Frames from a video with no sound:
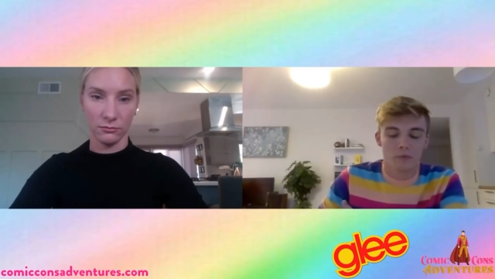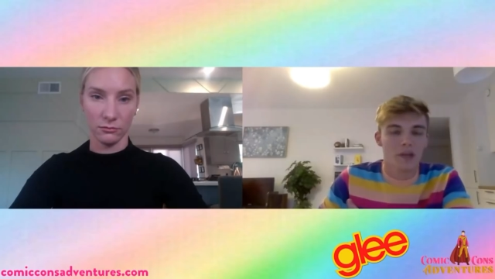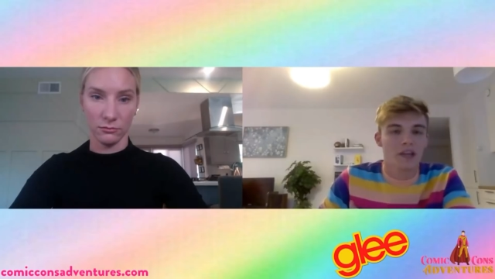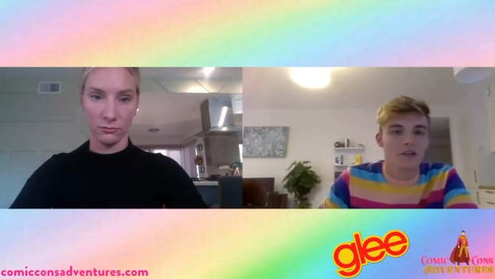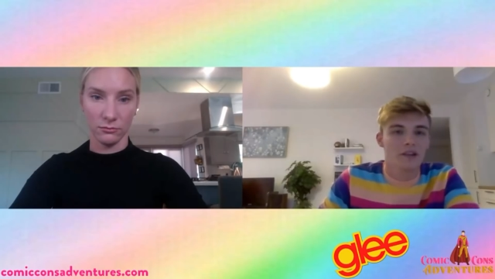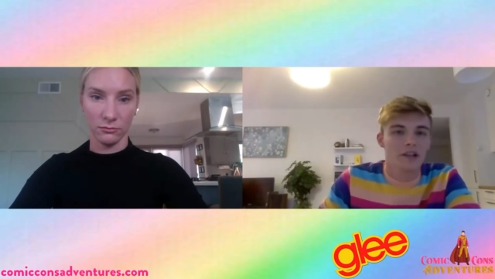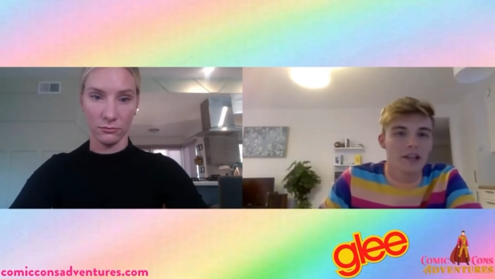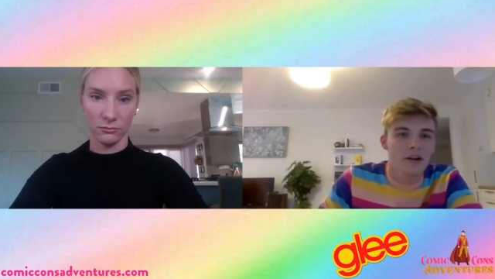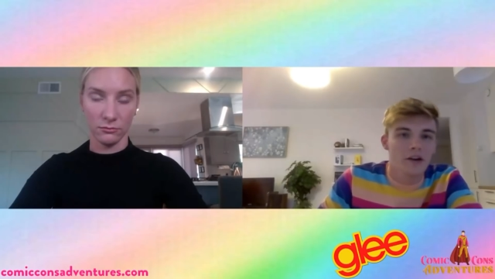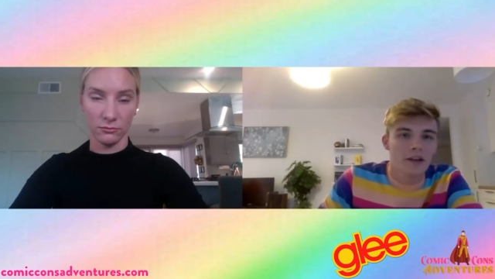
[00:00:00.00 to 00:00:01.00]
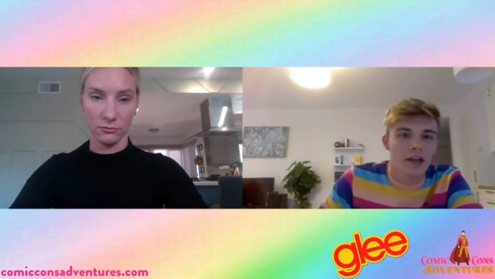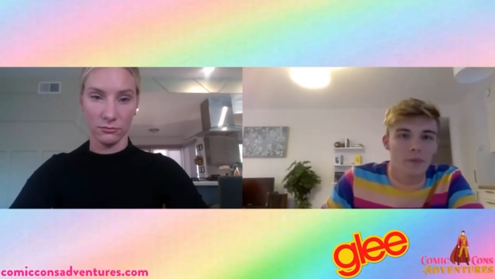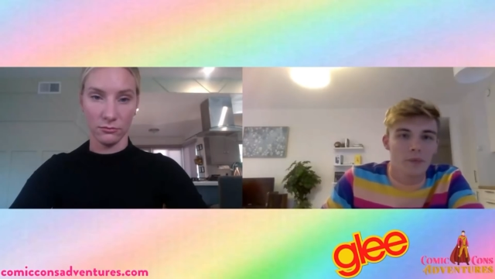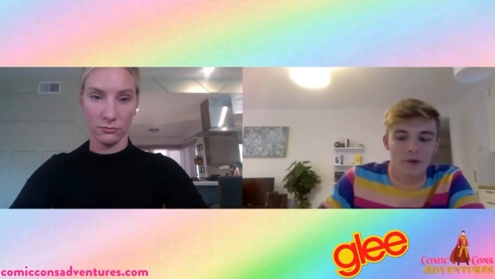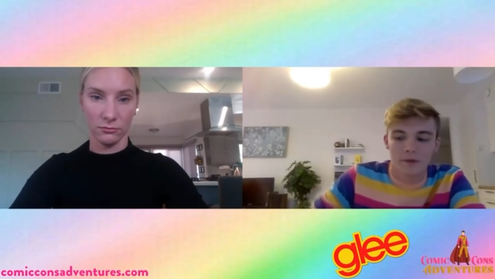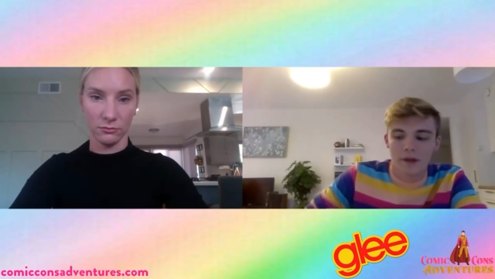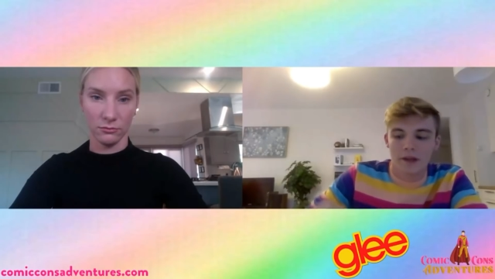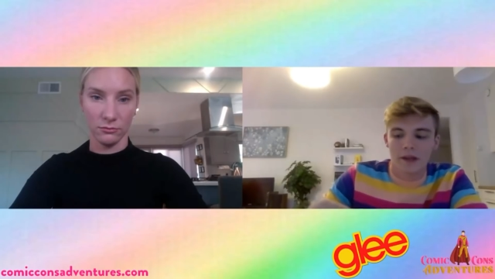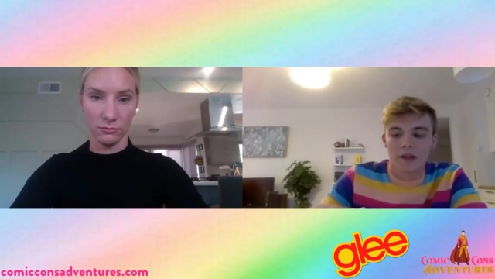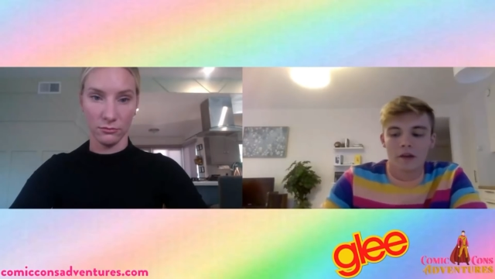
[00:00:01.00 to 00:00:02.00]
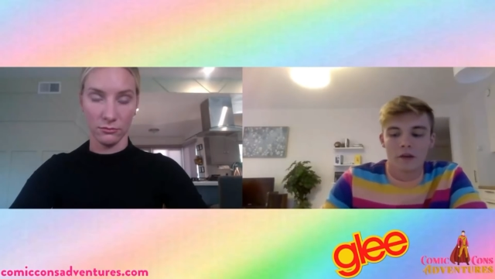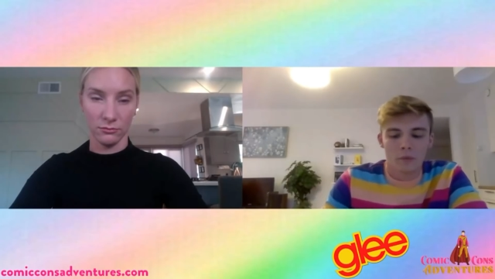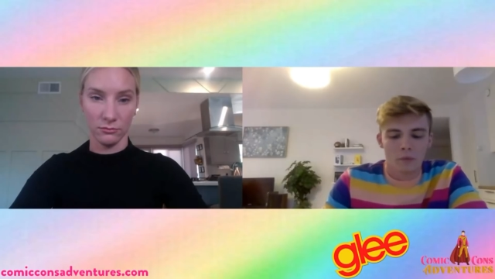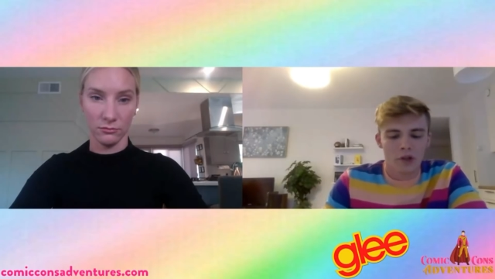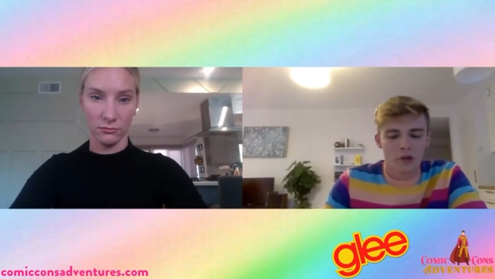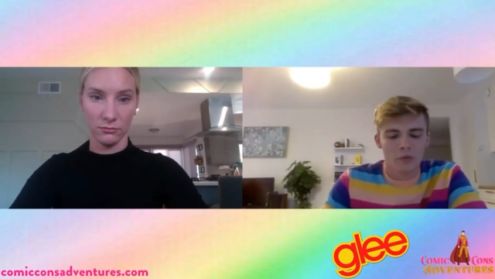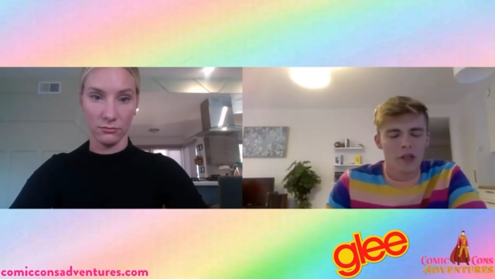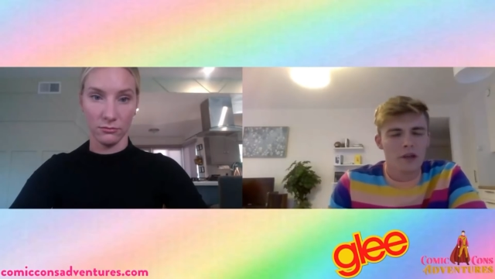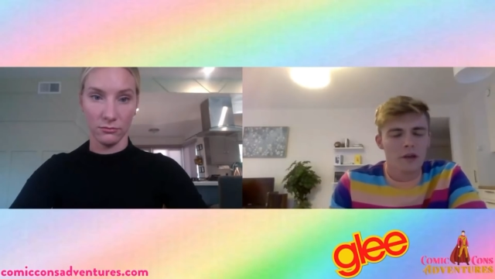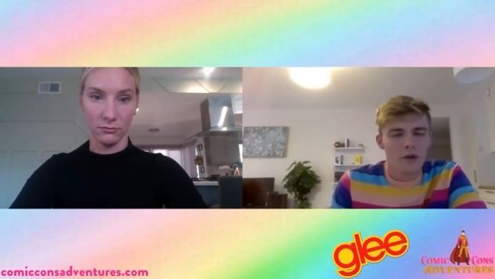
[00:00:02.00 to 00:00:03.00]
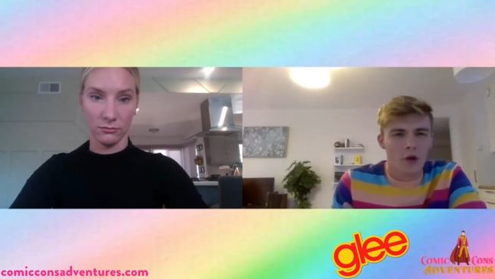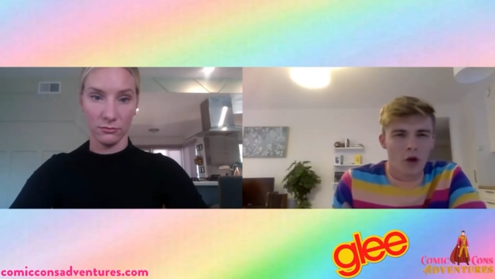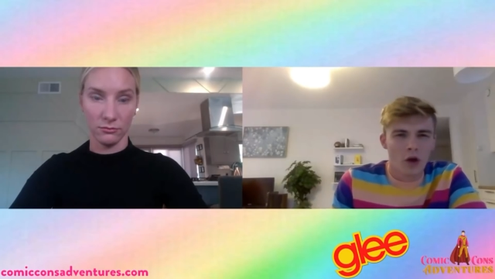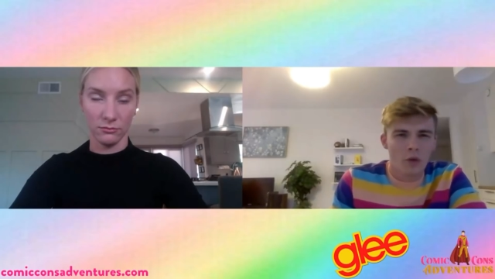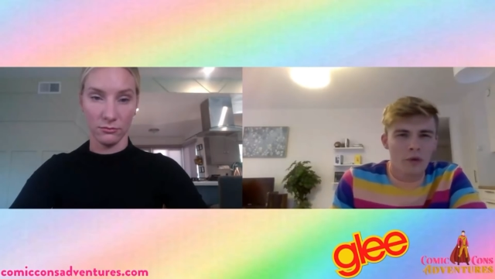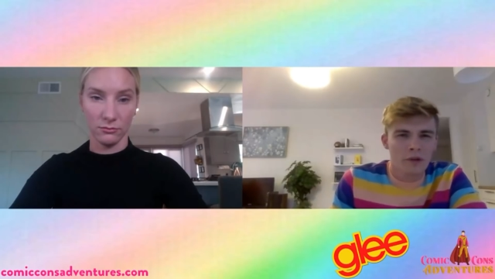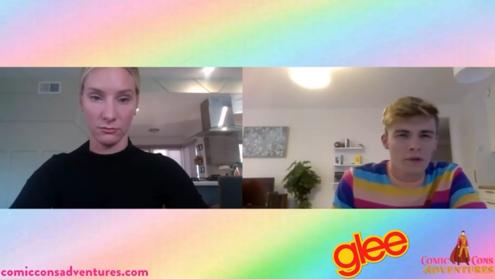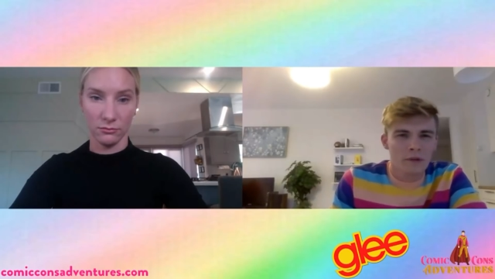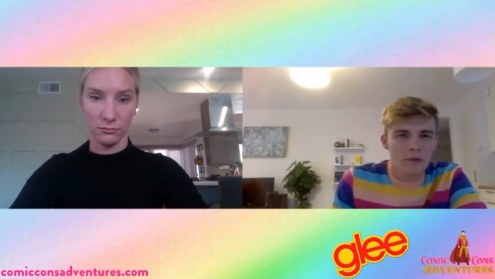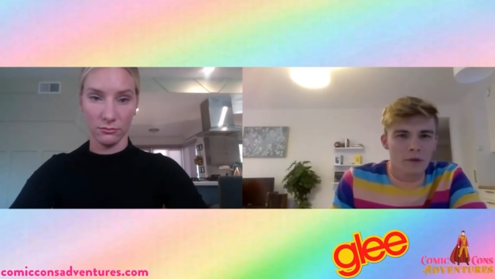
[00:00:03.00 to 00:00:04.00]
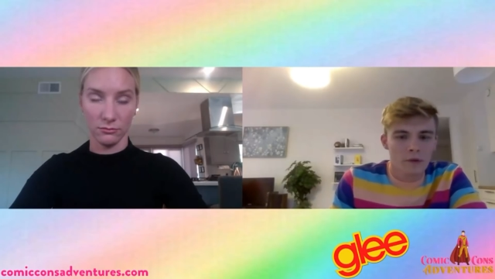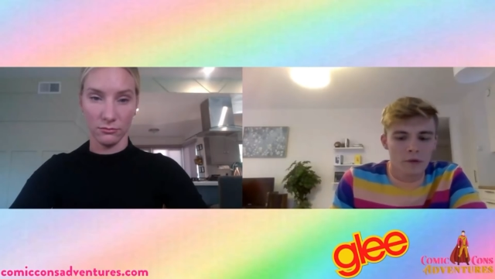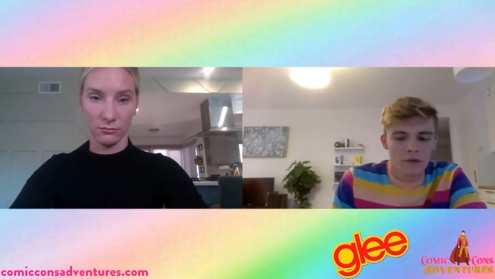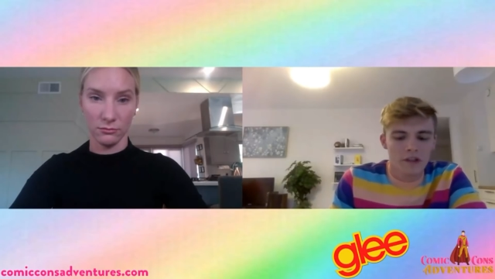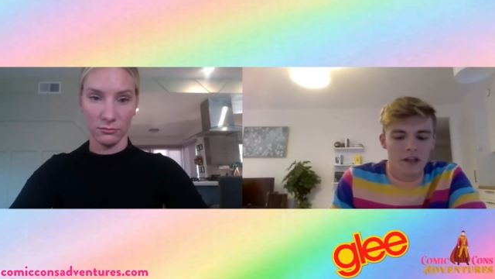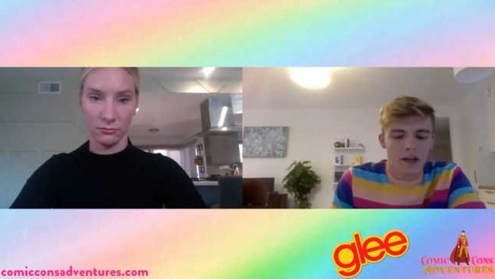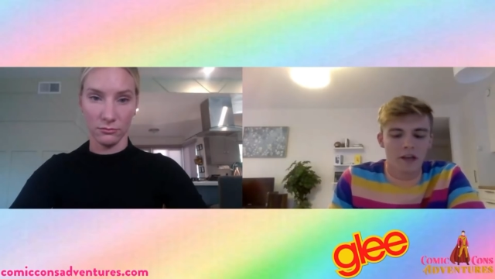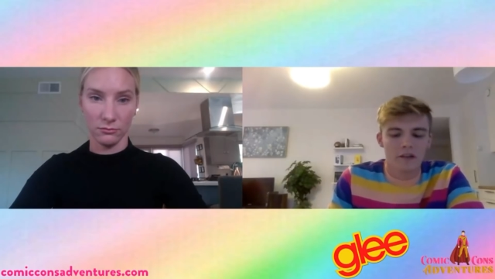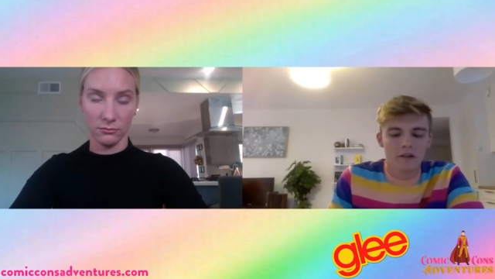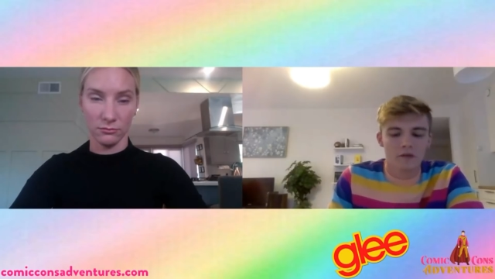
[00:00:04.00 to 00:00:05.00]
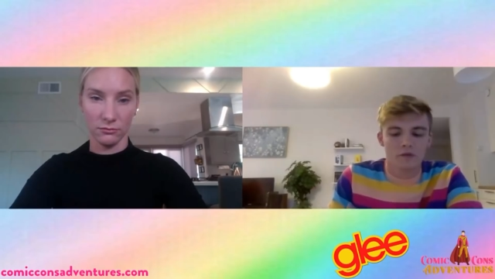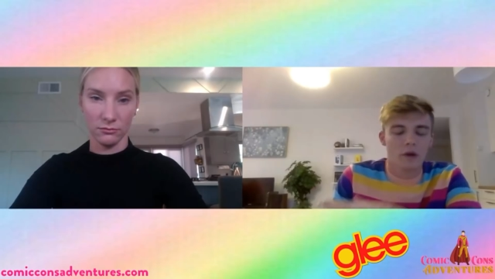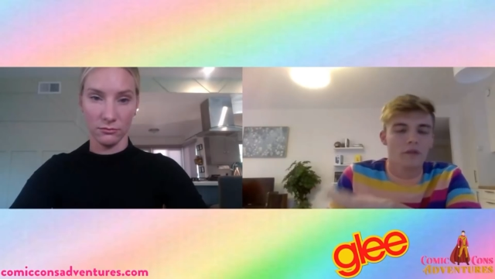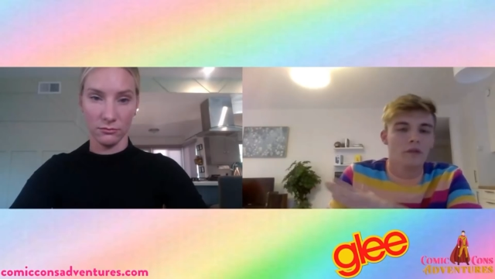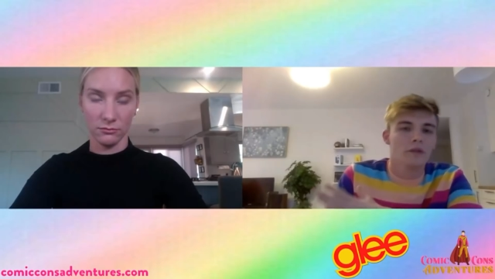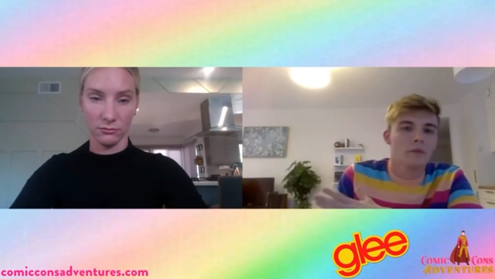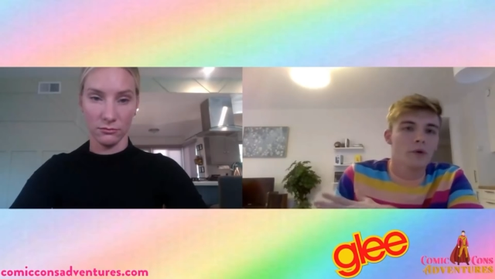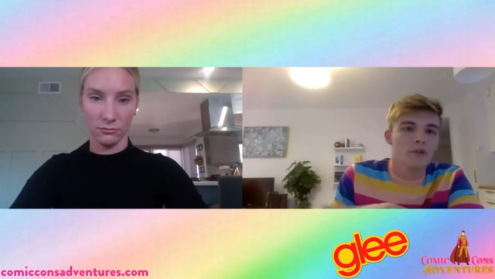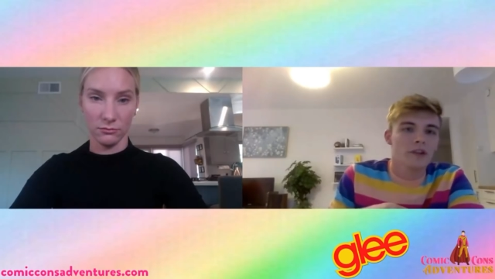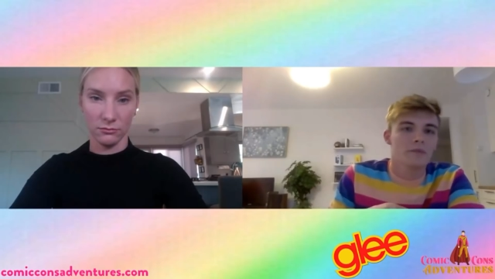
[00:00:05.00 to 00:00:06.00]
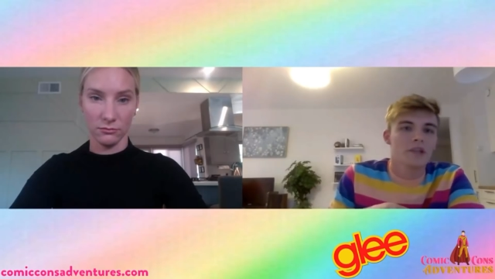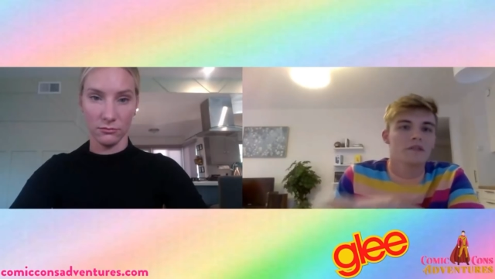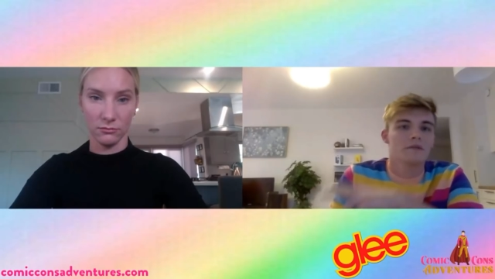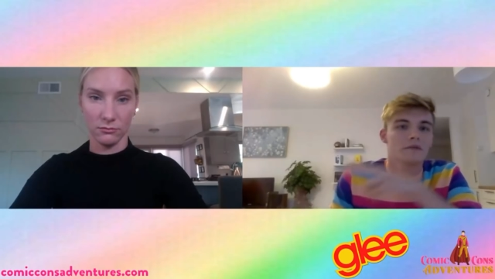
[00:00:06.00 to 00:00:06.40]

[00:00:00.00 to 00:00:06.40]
Speaker 1: make a GleeCon happen, will you be open to the idea to travel the world and meet